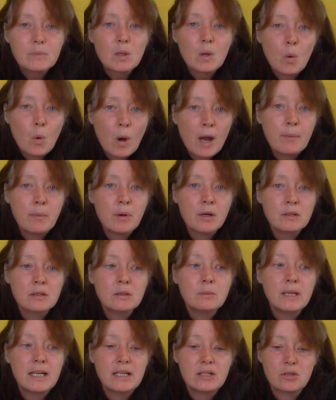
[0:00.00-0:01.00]
Quite
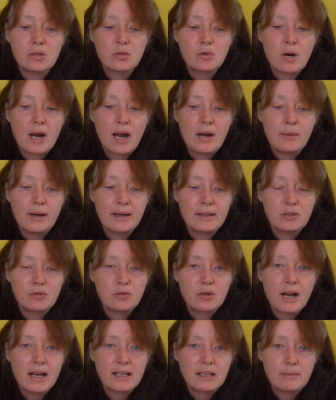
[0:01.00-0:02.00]
possibly it's the dry weather,
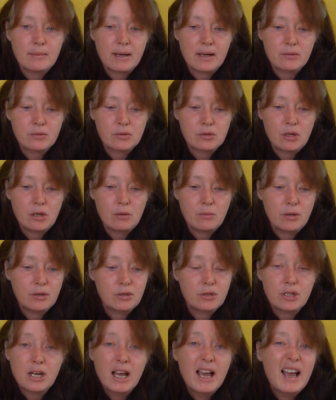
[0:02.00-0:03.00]
dried them out too
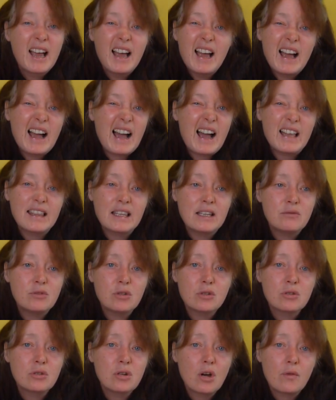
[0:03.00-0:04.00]
much and they've
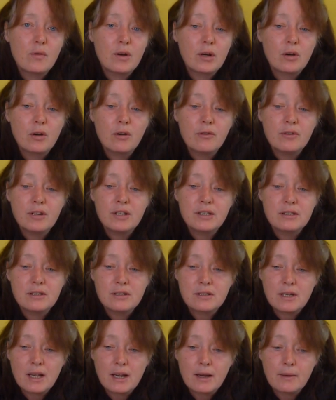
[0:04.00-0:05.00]
just not recovered.
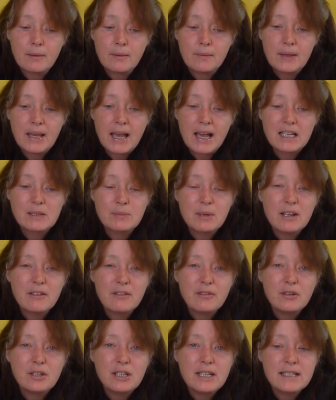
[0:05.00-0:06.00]
So yeah, it's been a
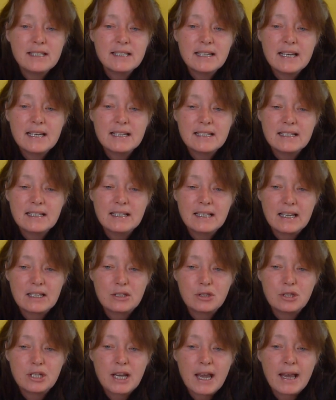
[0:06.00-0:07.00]
funny season
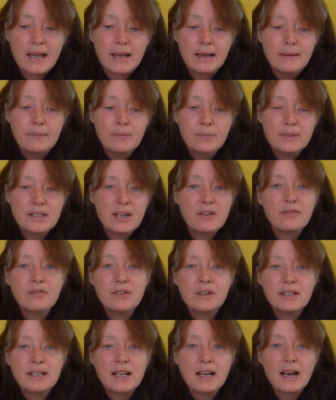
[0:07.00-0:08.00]
this year,
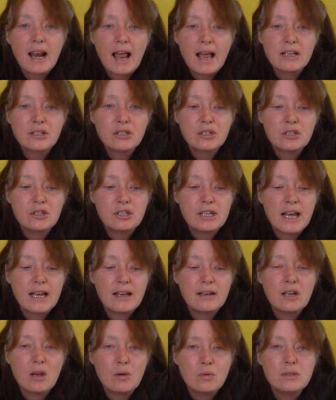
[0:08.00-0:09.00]
different than last
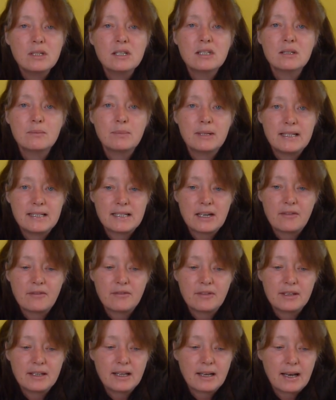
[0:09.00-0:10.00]
year, noticeably
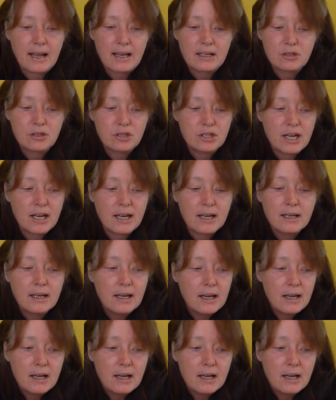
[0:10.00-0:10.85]
different than last year.